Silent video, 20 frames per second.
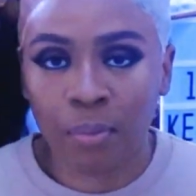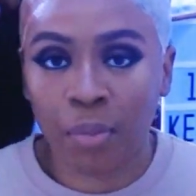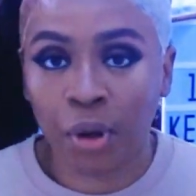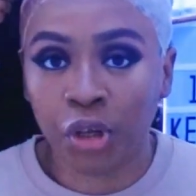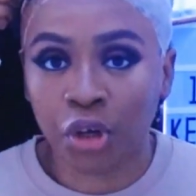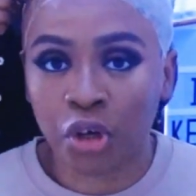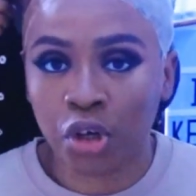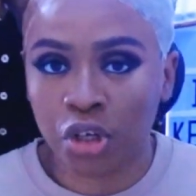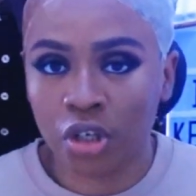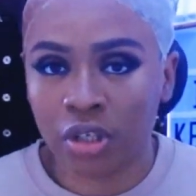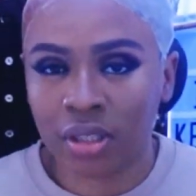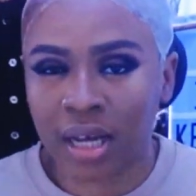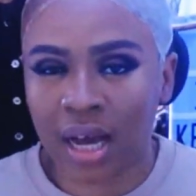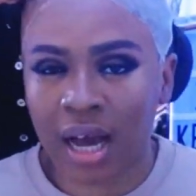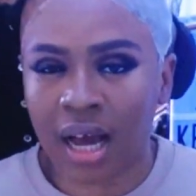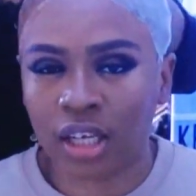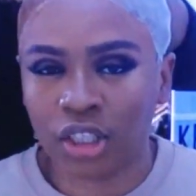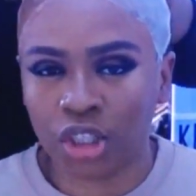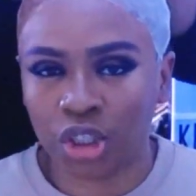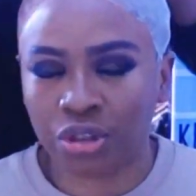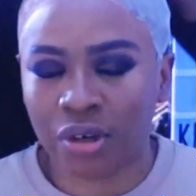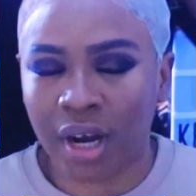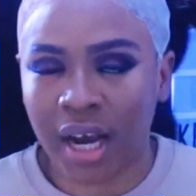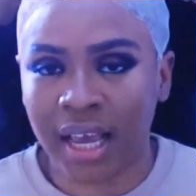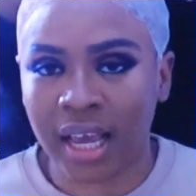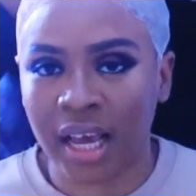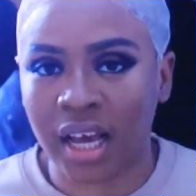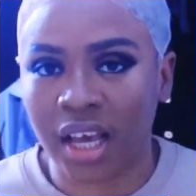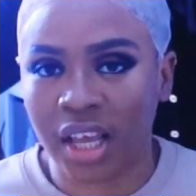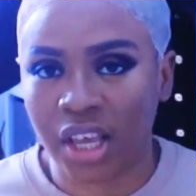but you can use a hand
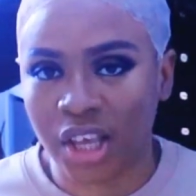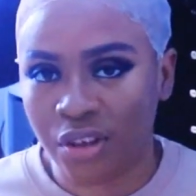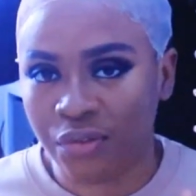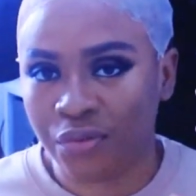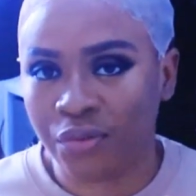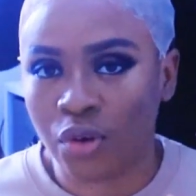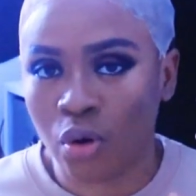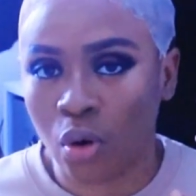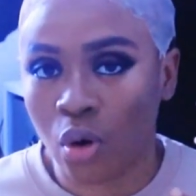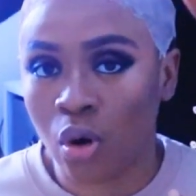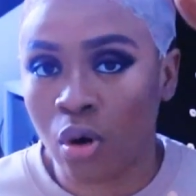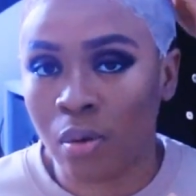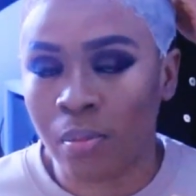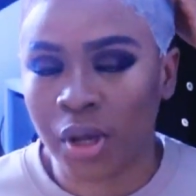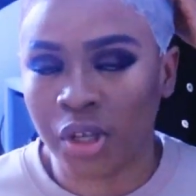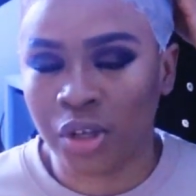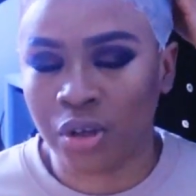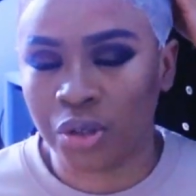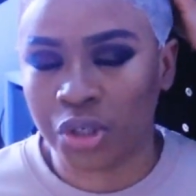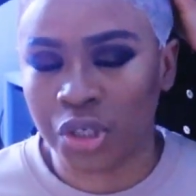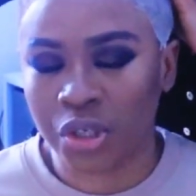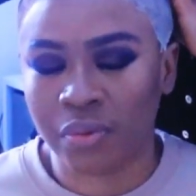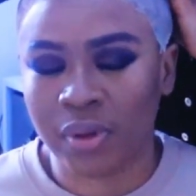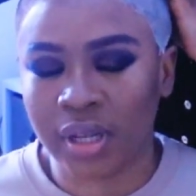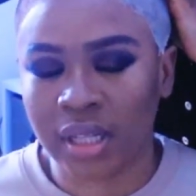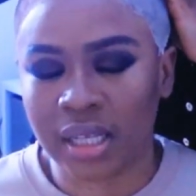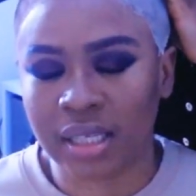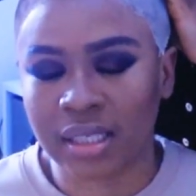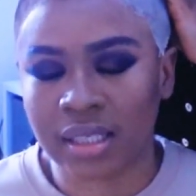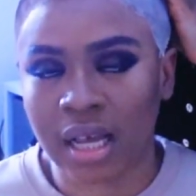dryer if you're home and you're
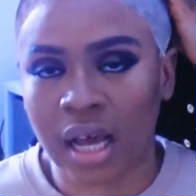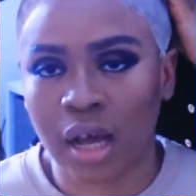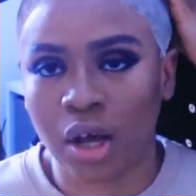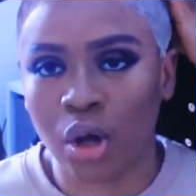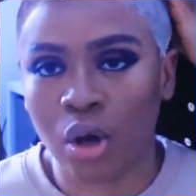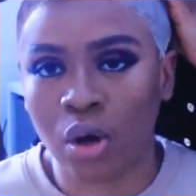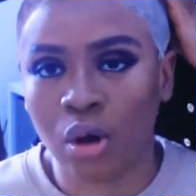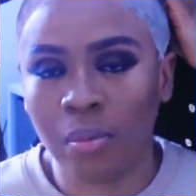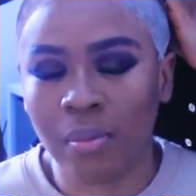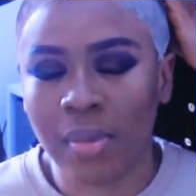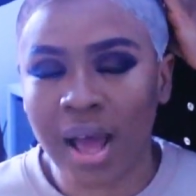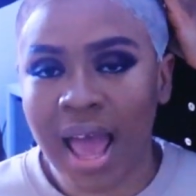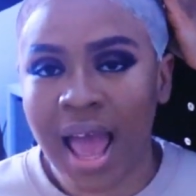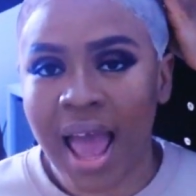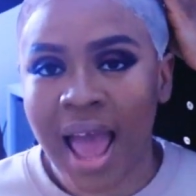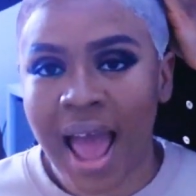doing this at home.